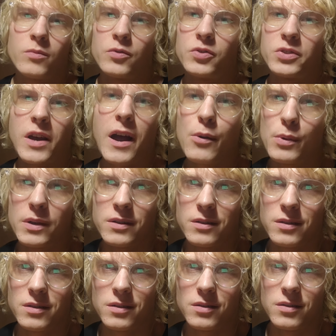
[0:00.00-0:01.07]

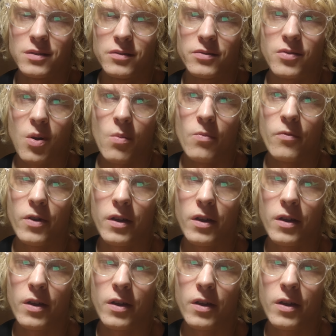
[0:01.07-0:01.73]
sirens from